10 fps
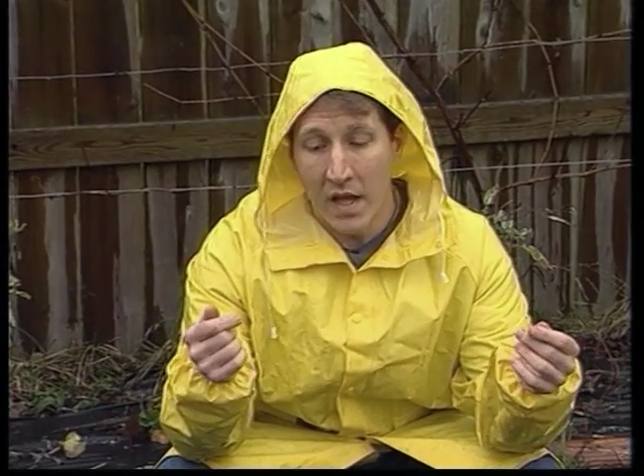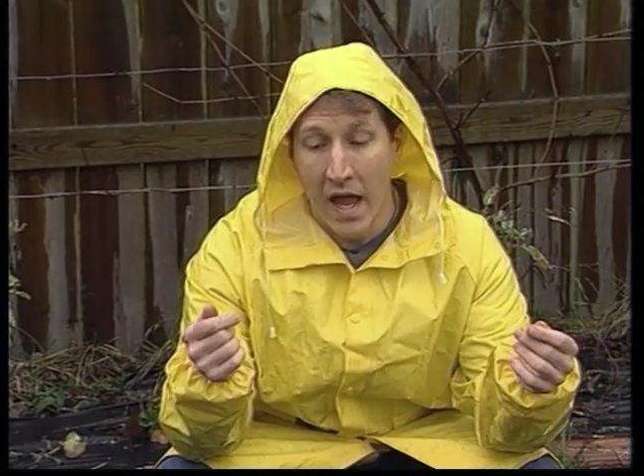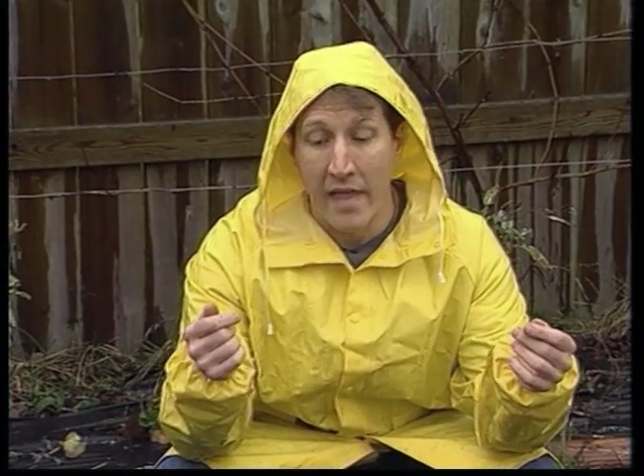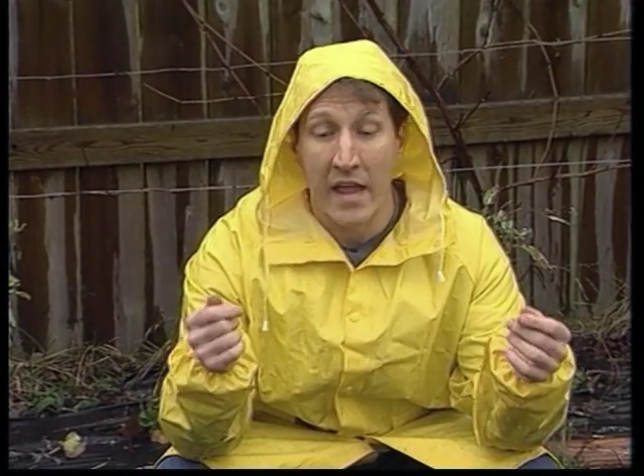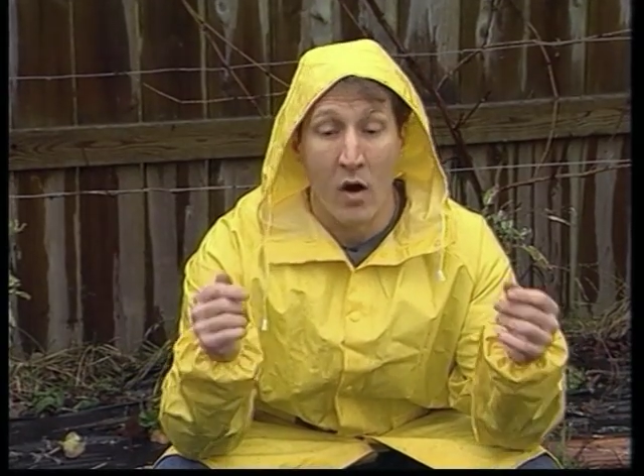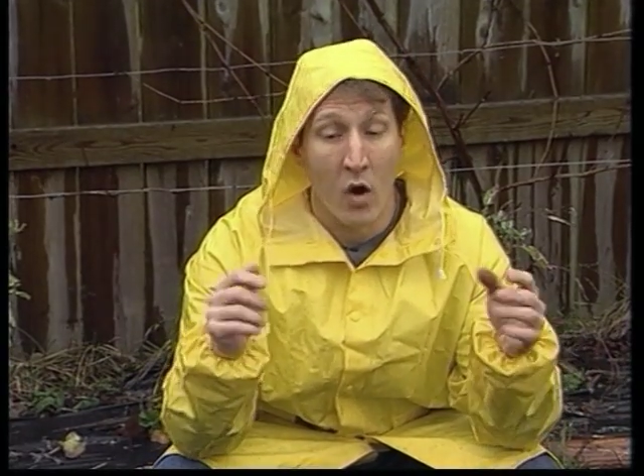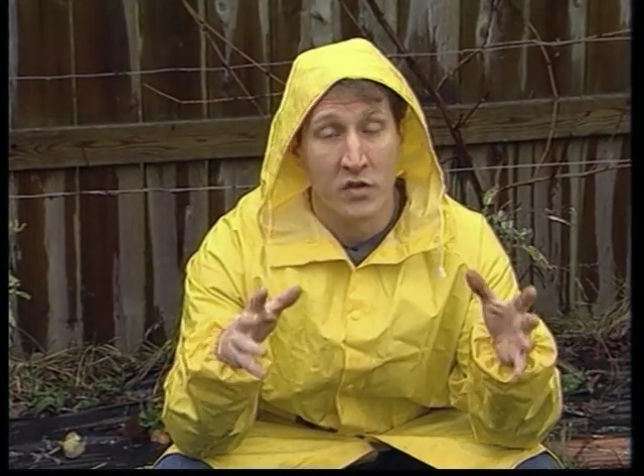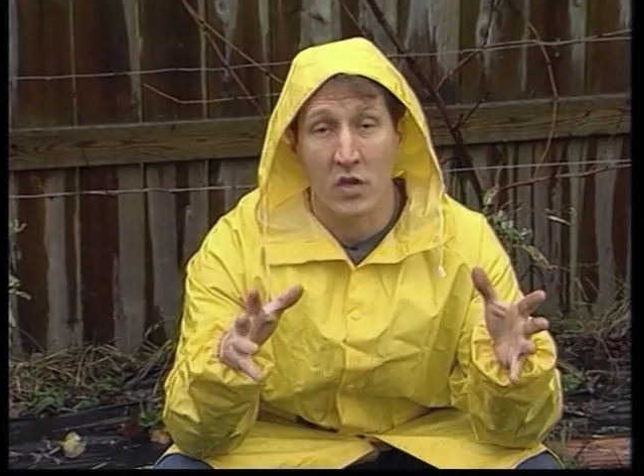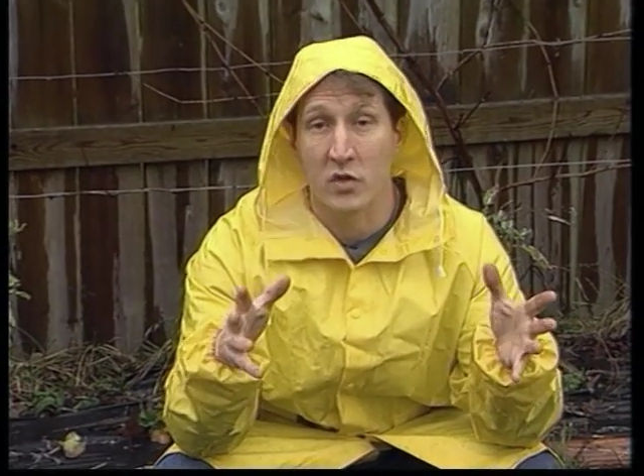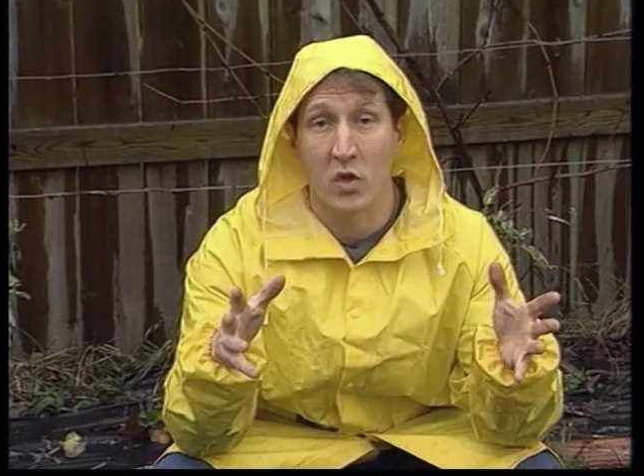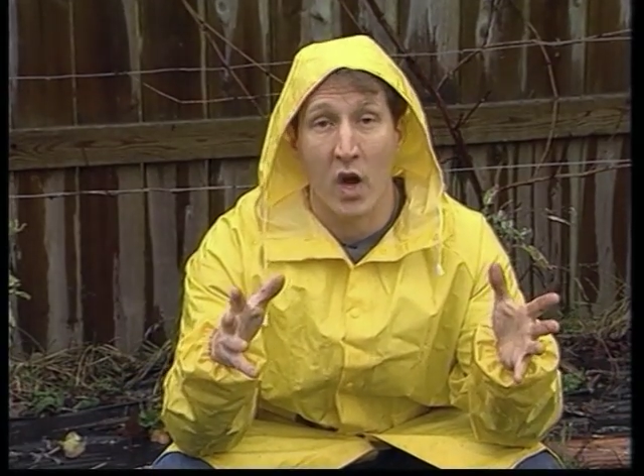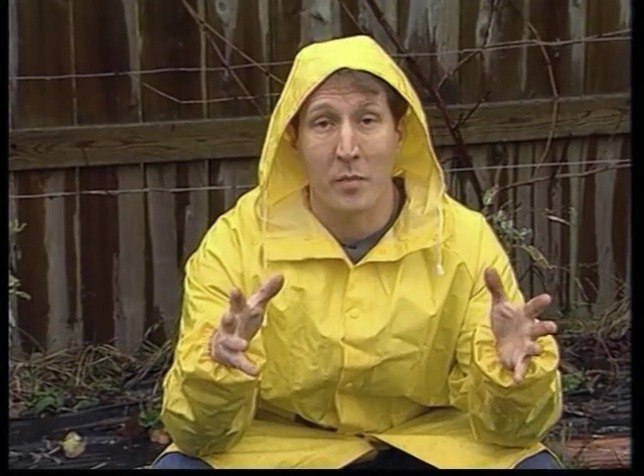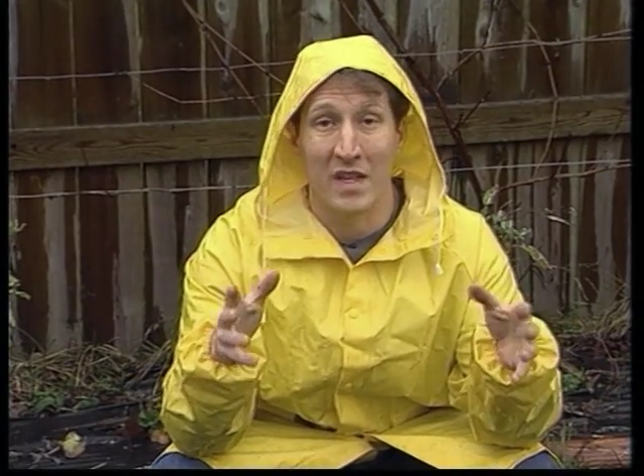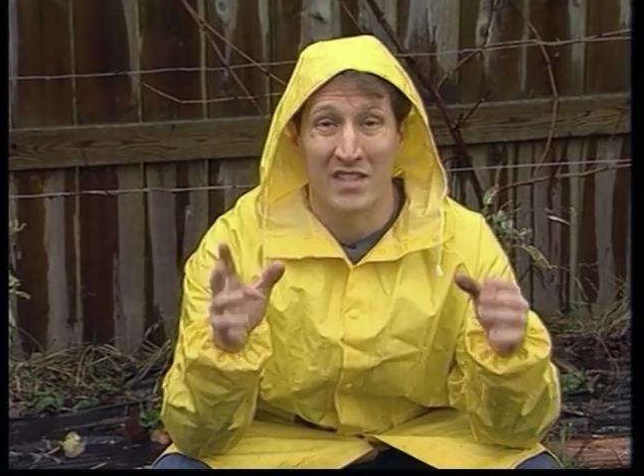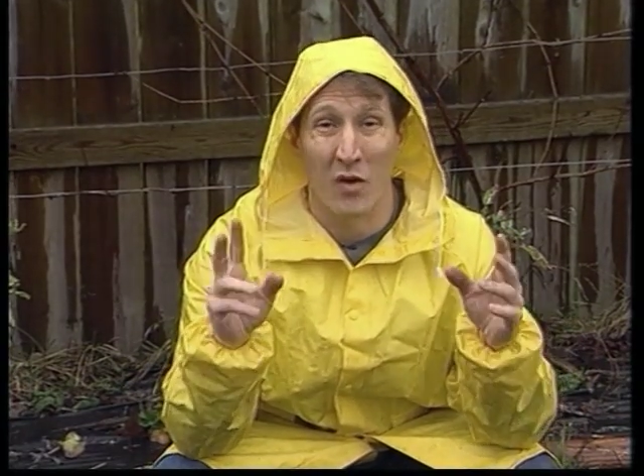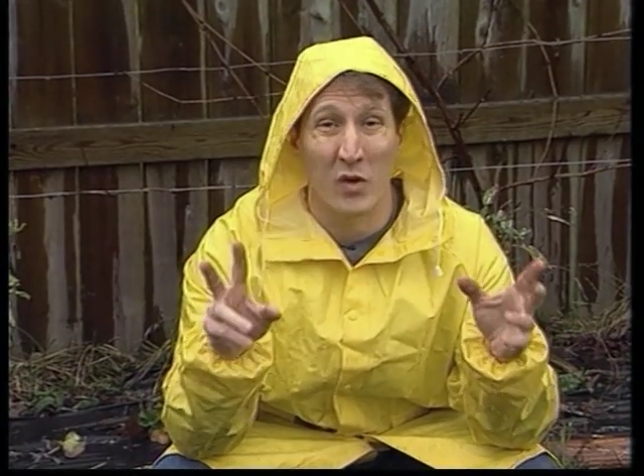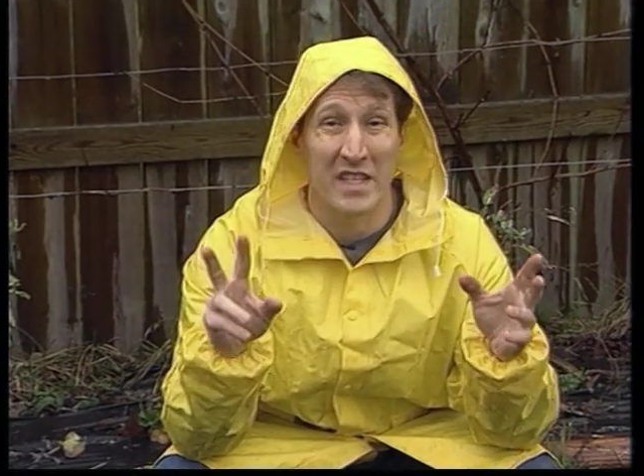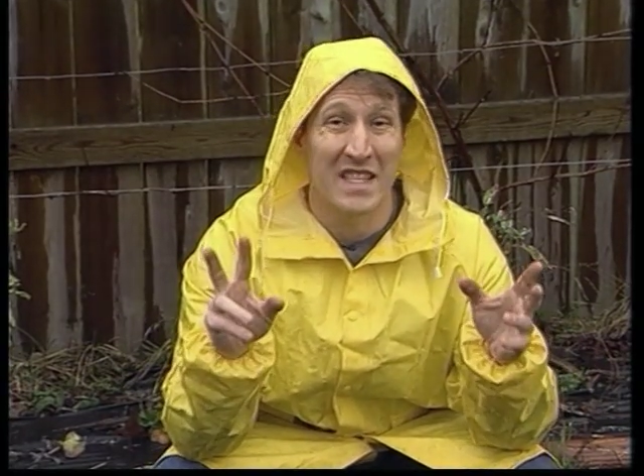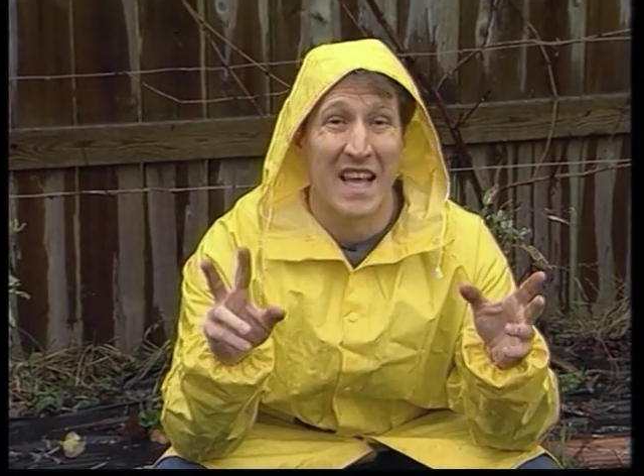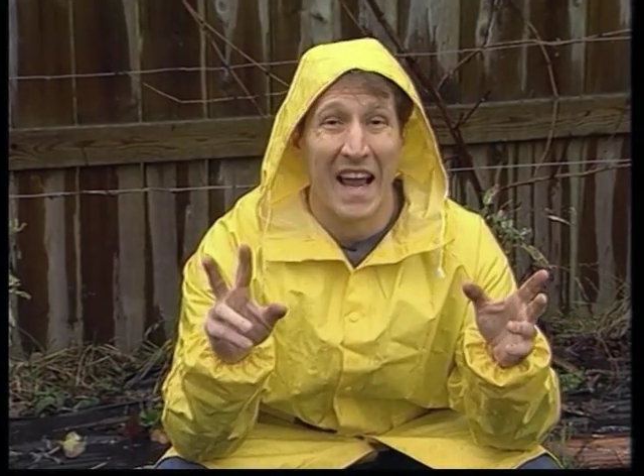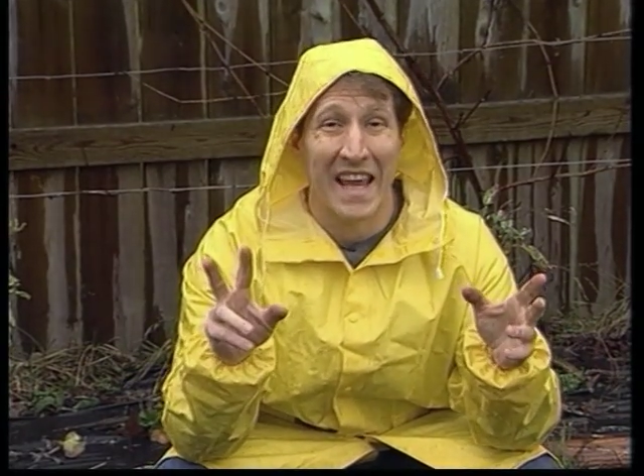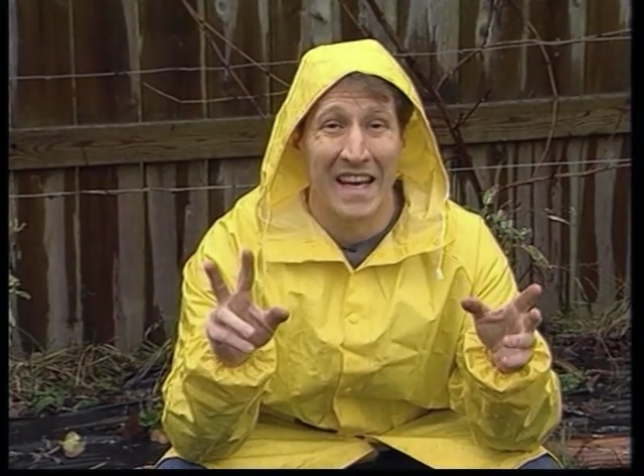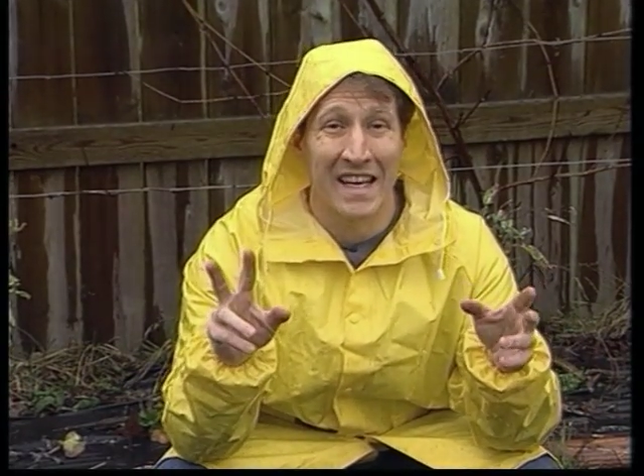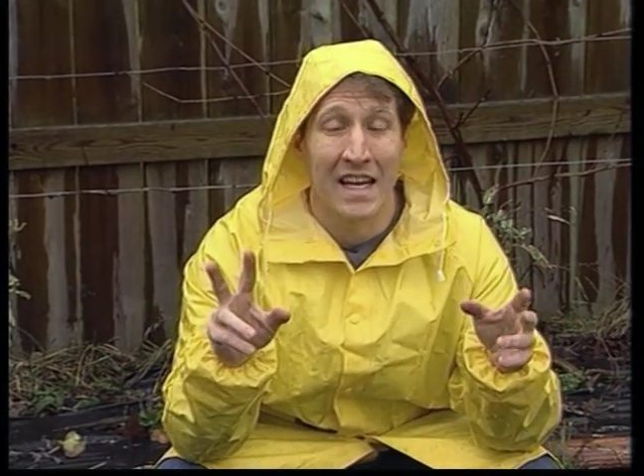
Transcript: And then also soybeans, they're only second